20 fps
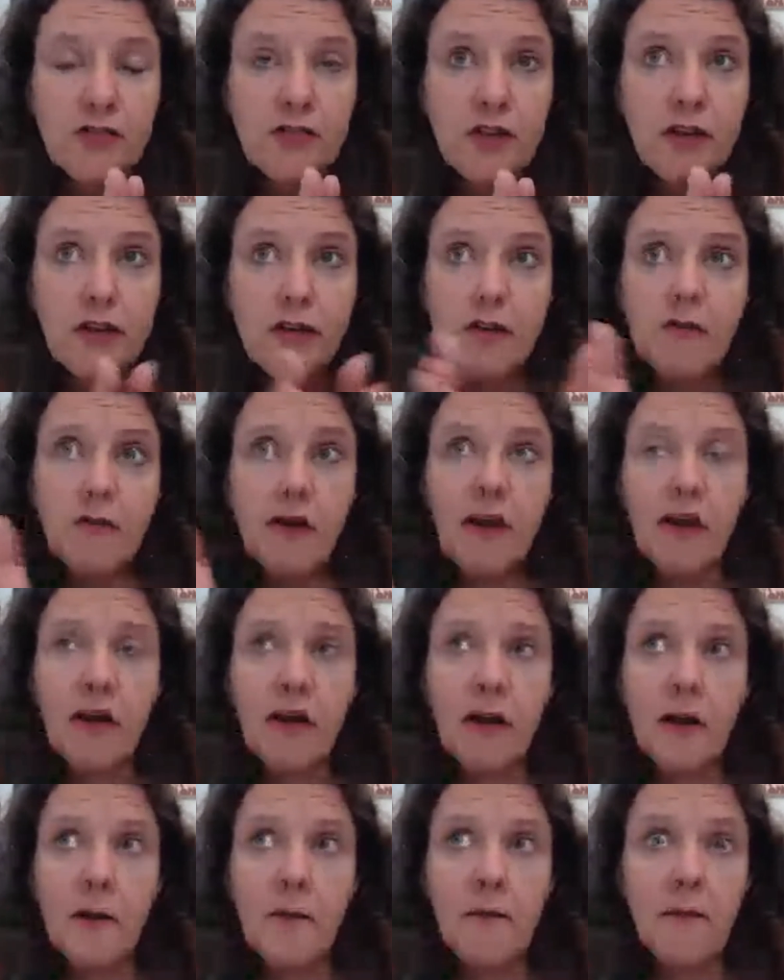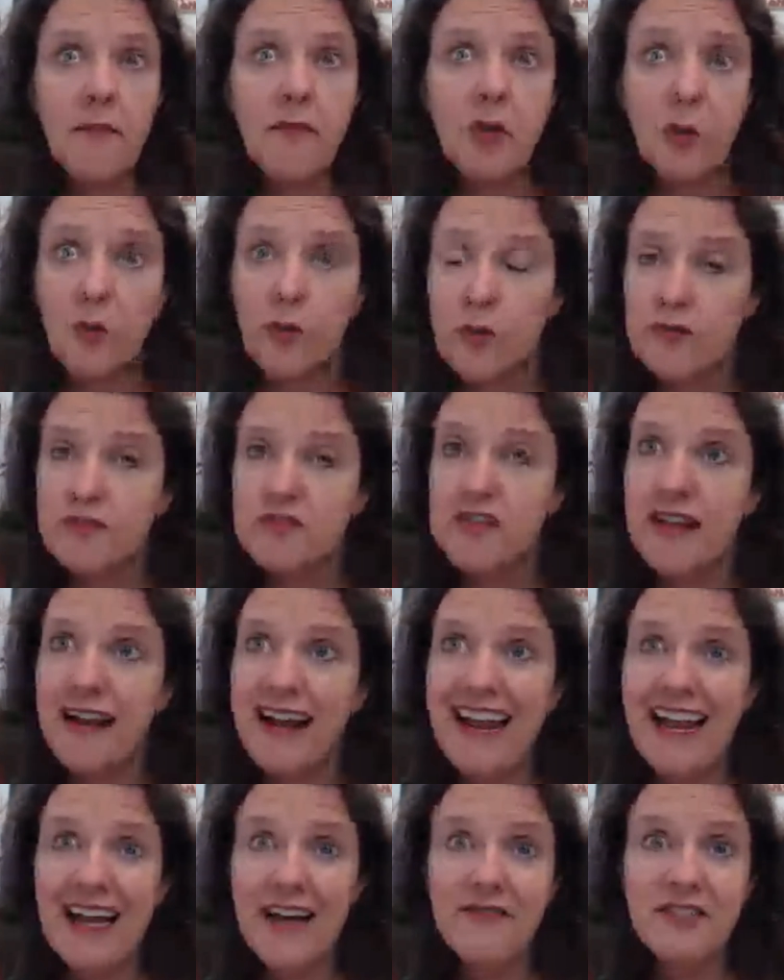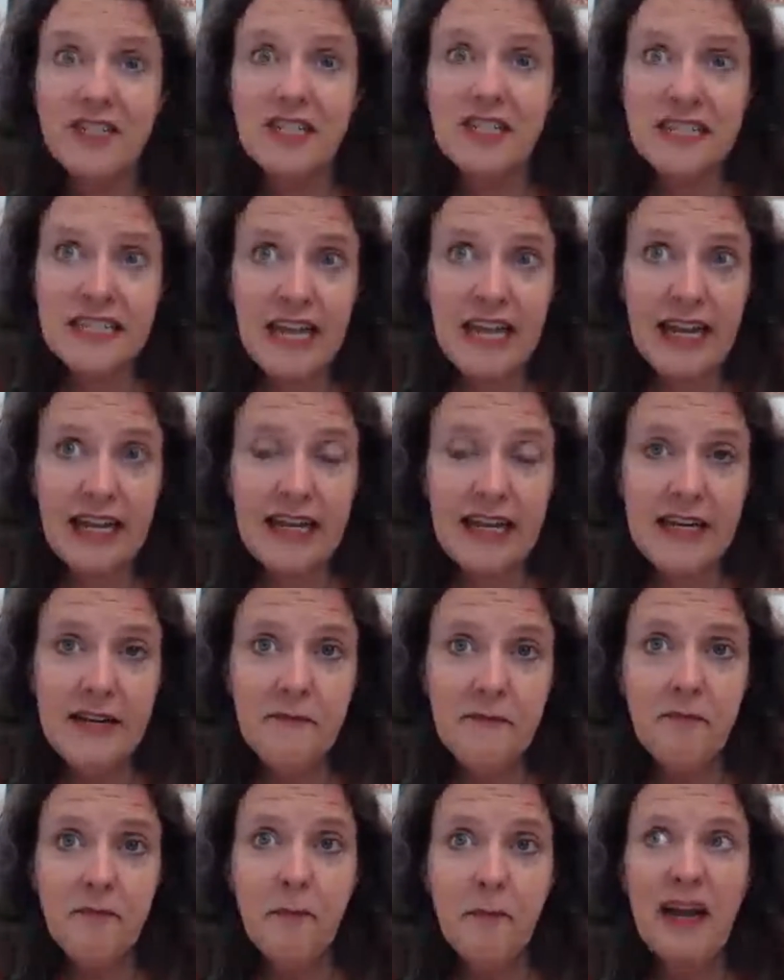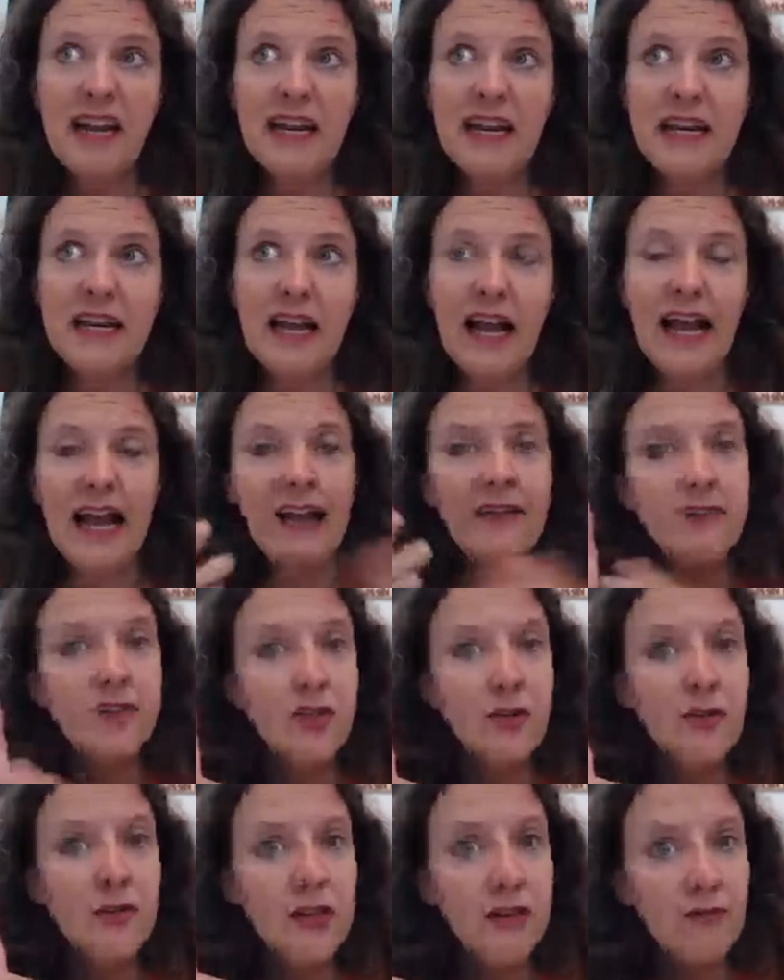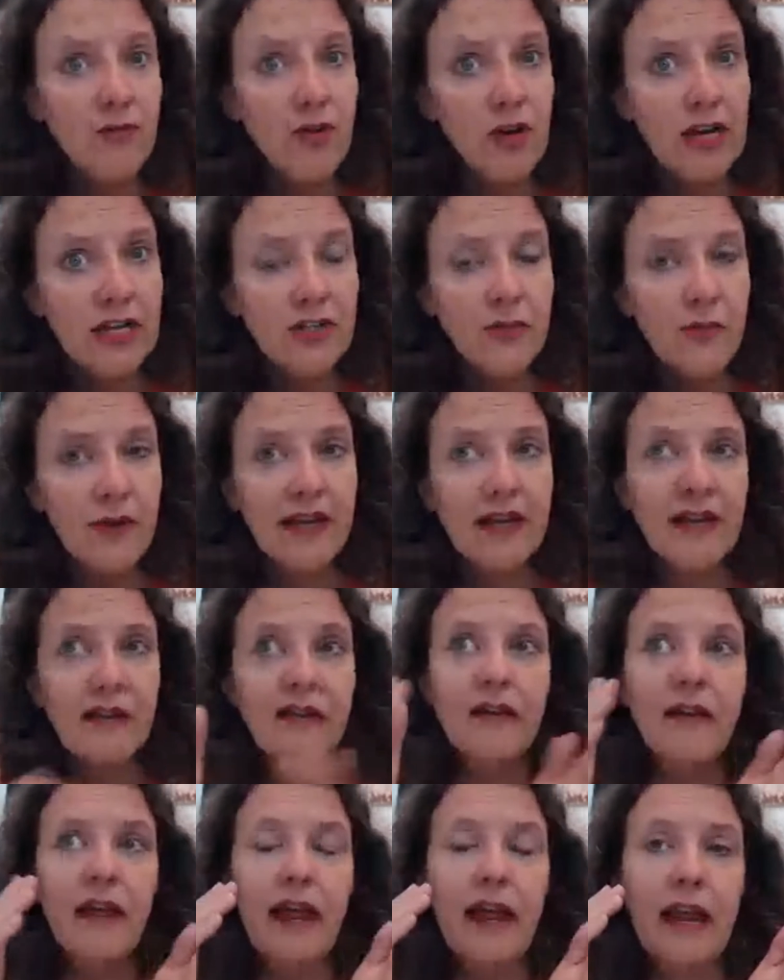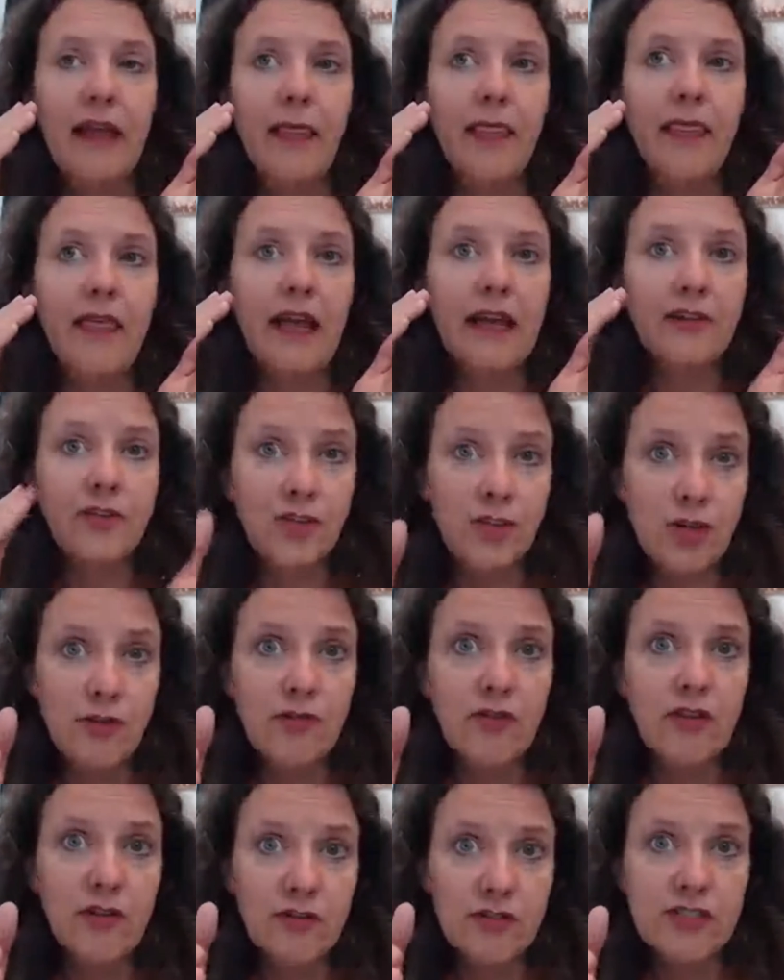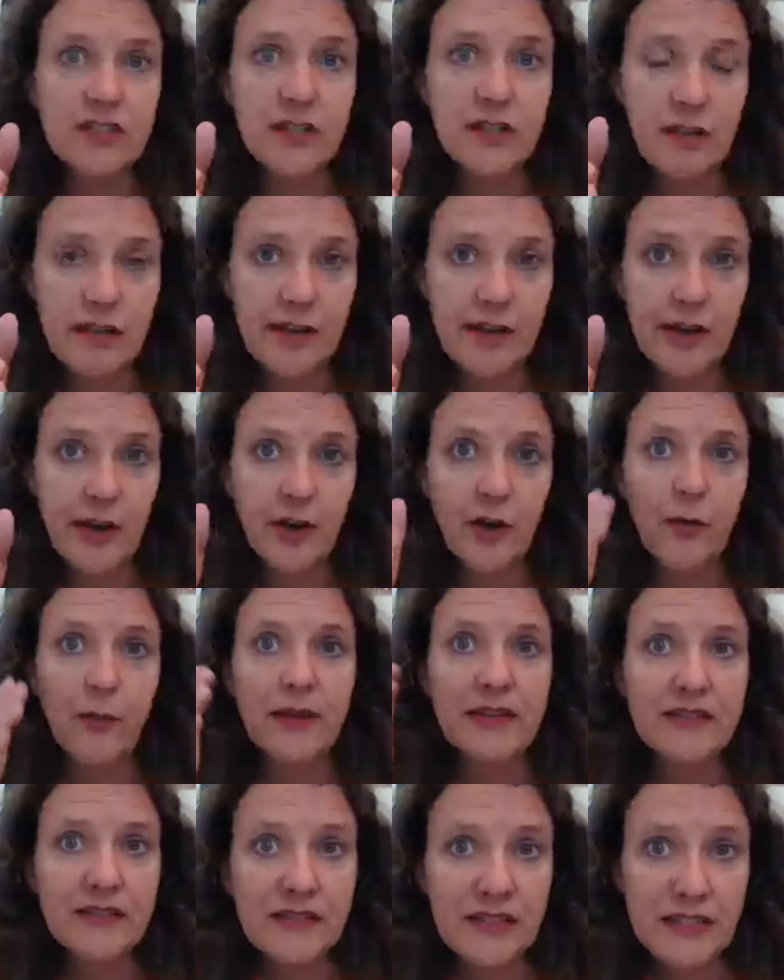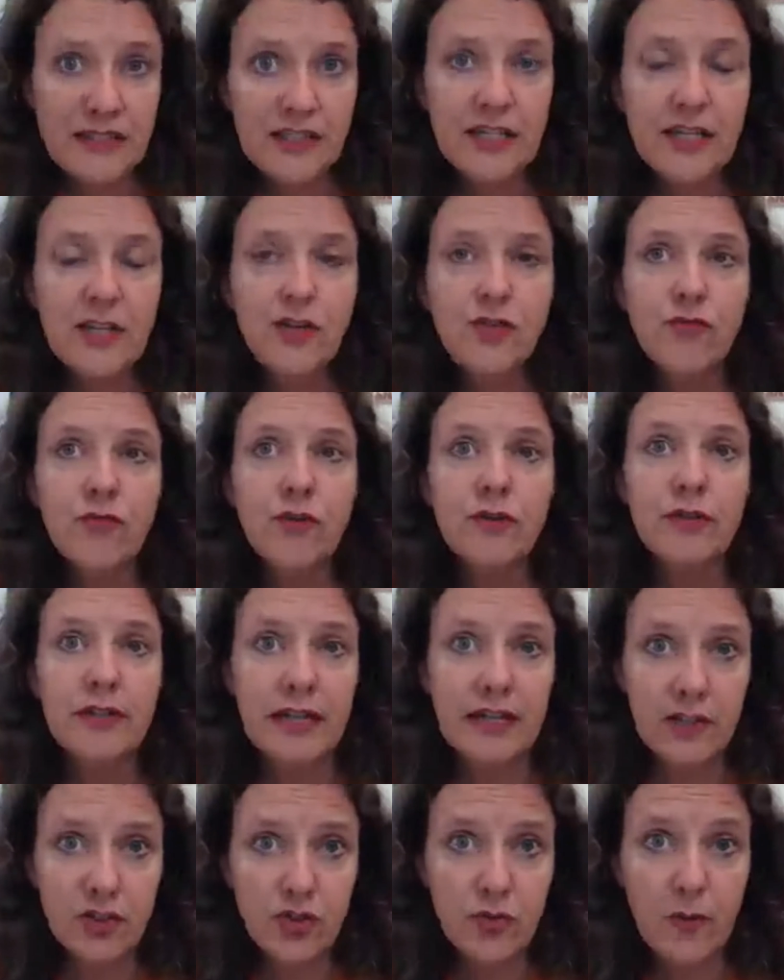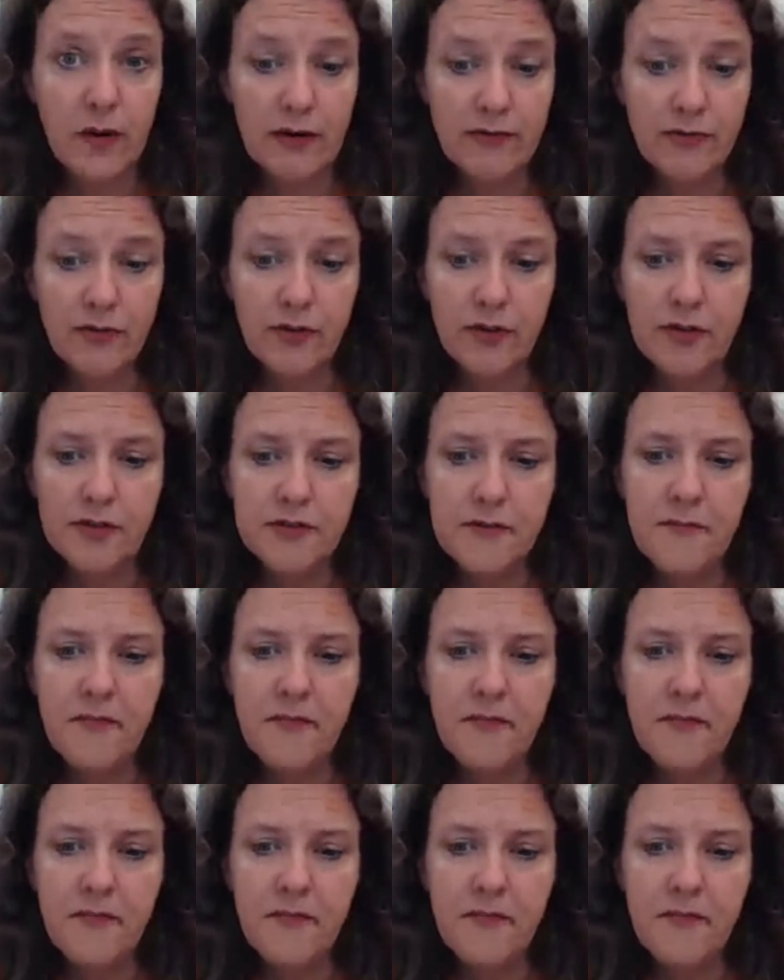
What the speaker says: Also, goals that I have today, I have 2 that have graduated and then 2 that are still at home, a 16-year-old and a 12-year-old.